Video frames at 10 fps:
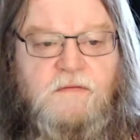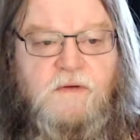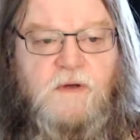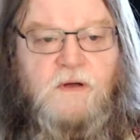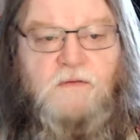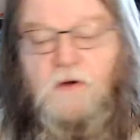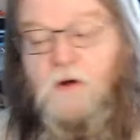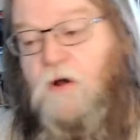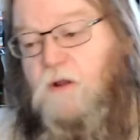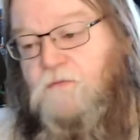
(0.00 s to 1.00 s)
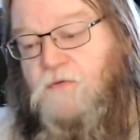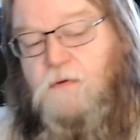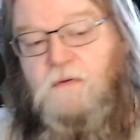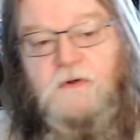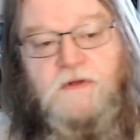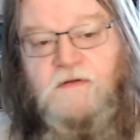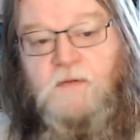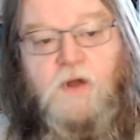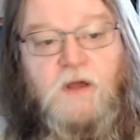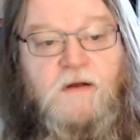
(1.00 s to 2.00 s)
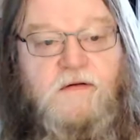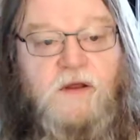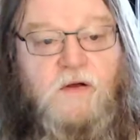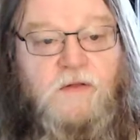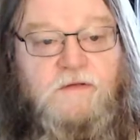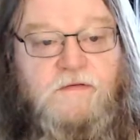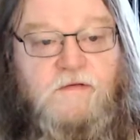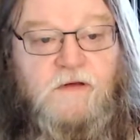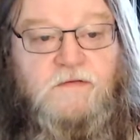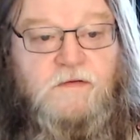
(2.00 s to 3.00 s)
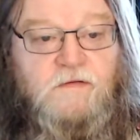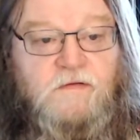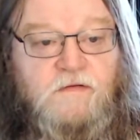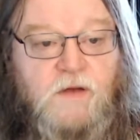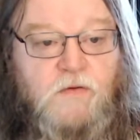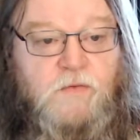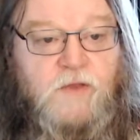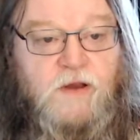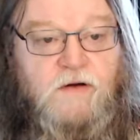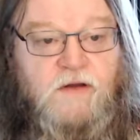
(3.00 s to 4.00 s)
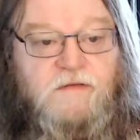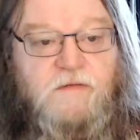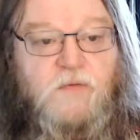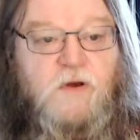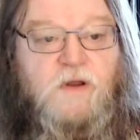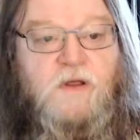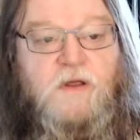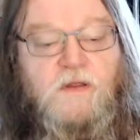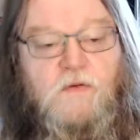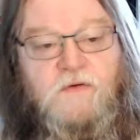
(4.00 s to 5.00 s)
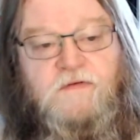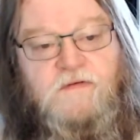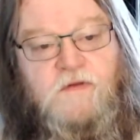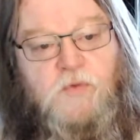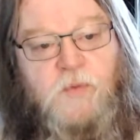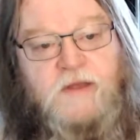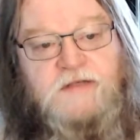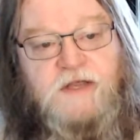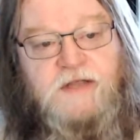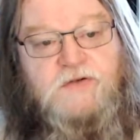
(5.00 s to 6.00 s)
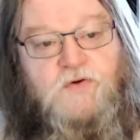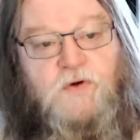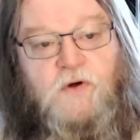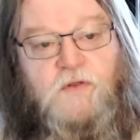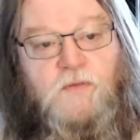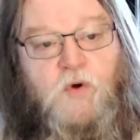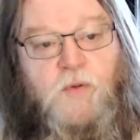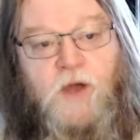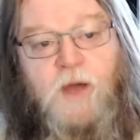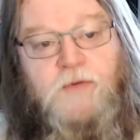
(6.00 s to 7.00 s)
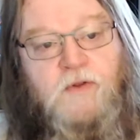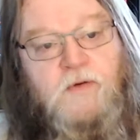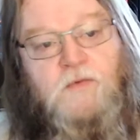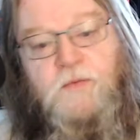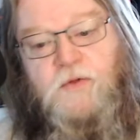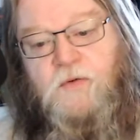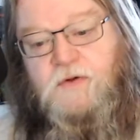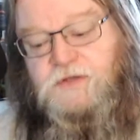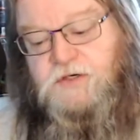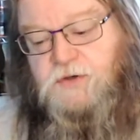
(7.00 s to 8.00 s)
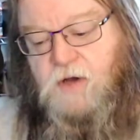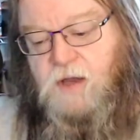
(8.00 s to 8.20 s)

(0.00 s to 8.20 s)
Well, all of you, because I'm not going to take all the suggestions because that would be like crazy, but the ones that seem to make sense or are the more popular will be the ones I try.